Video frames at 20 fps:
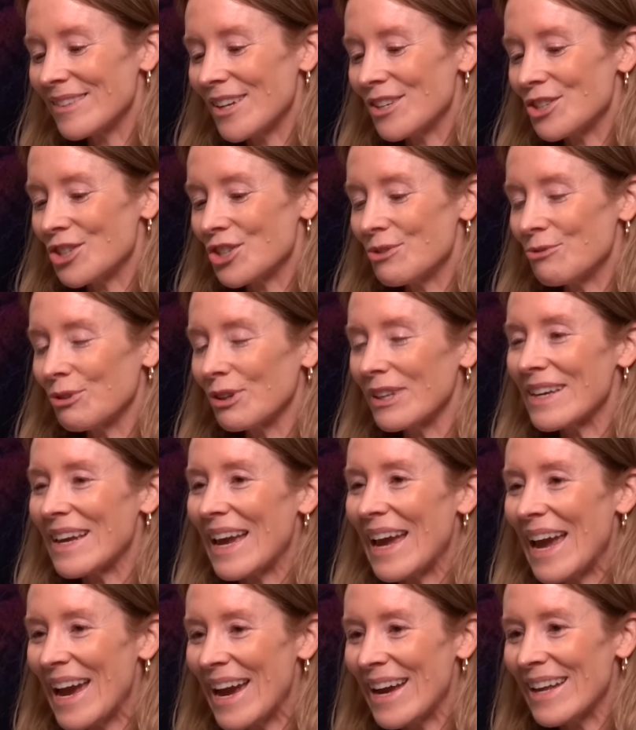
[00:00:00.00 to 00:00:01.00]
and she really
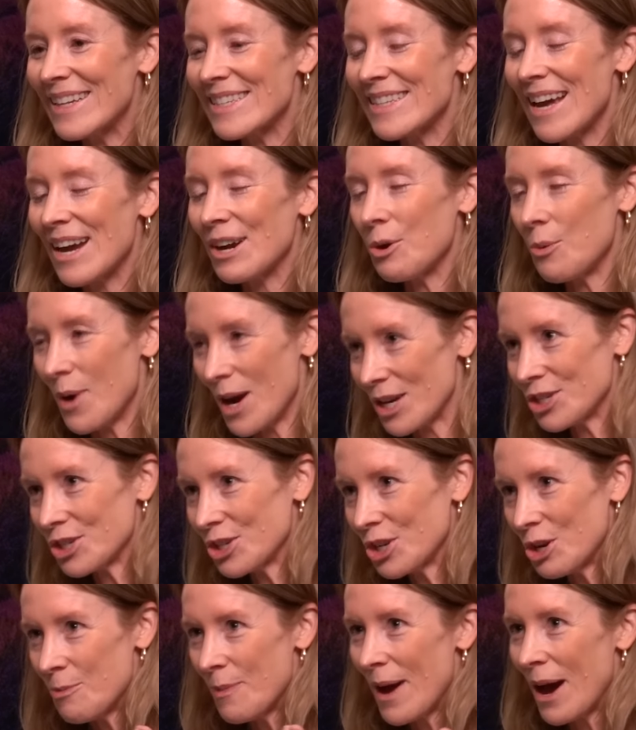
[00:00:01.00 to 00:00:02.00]
hates that
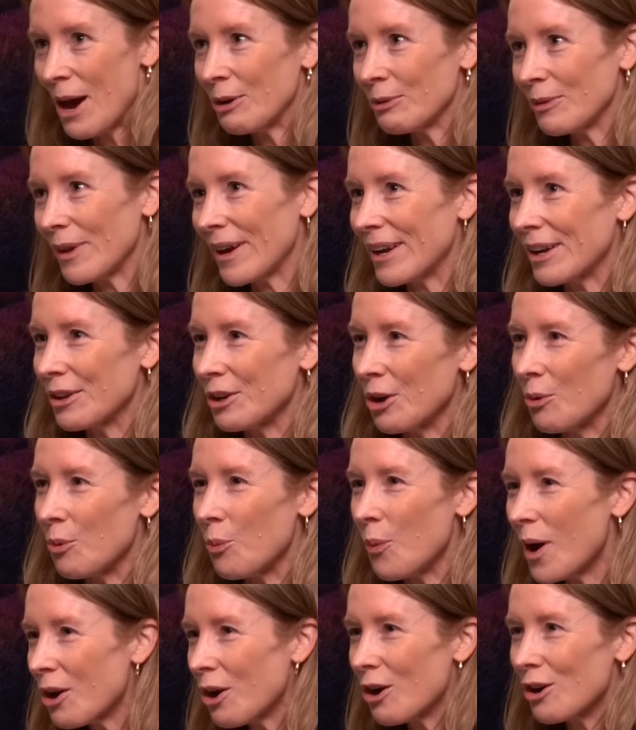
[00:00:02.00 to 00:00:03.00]
question about
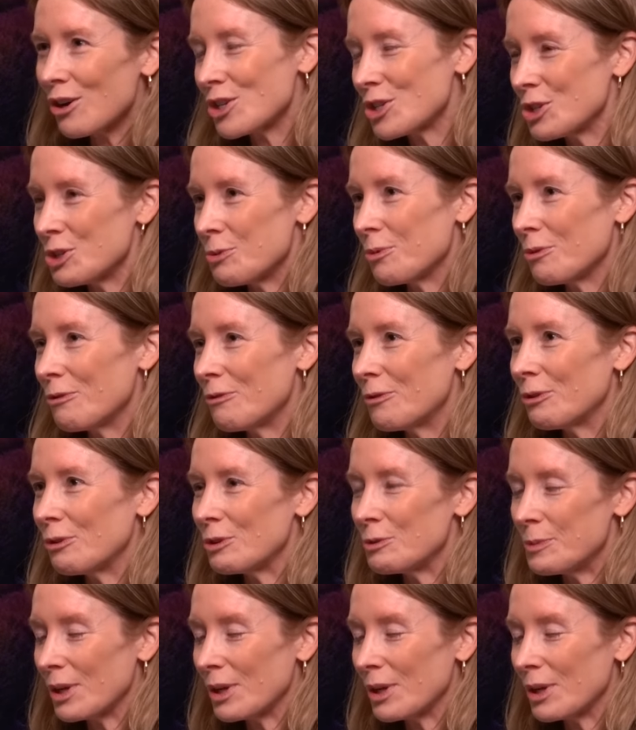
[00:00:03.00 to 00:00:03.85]
what are superfoods,